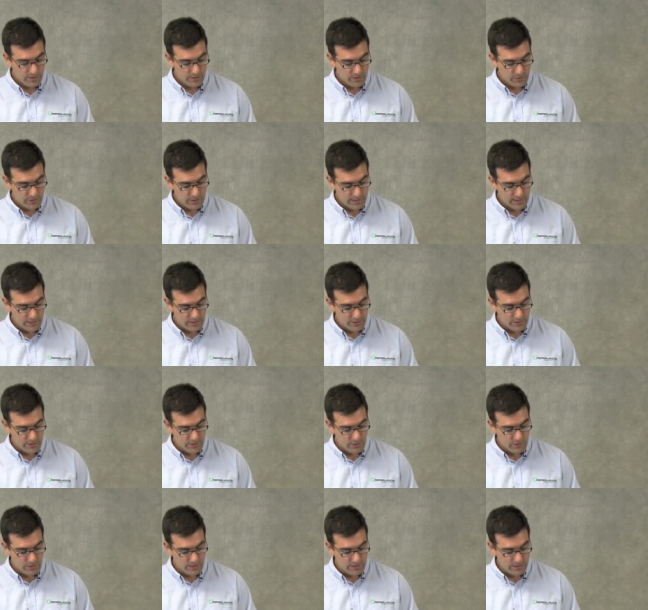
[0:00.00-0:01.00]
So what I can
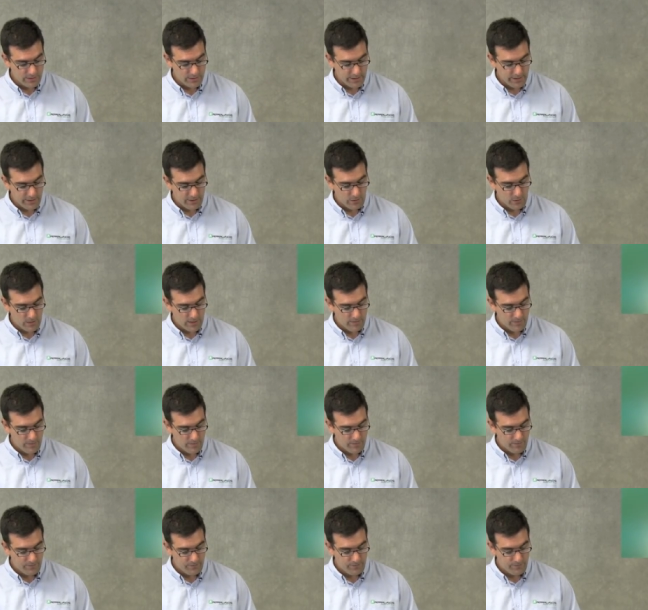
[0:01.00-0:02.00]
do is arrow
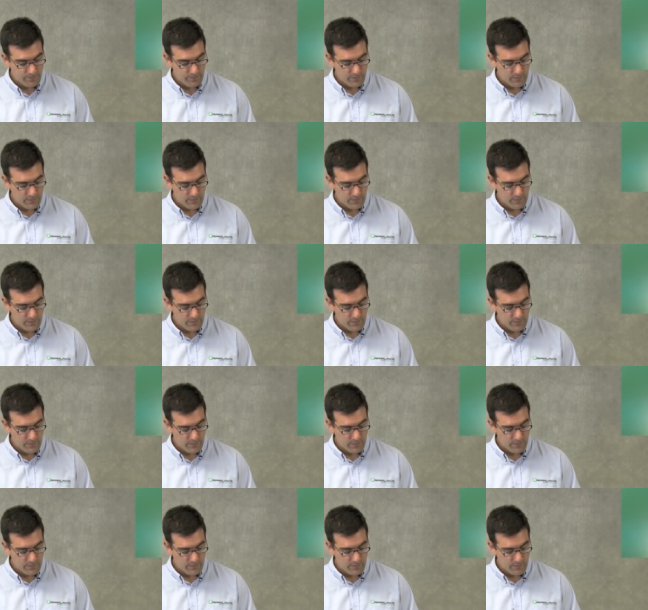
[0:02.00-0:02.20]
up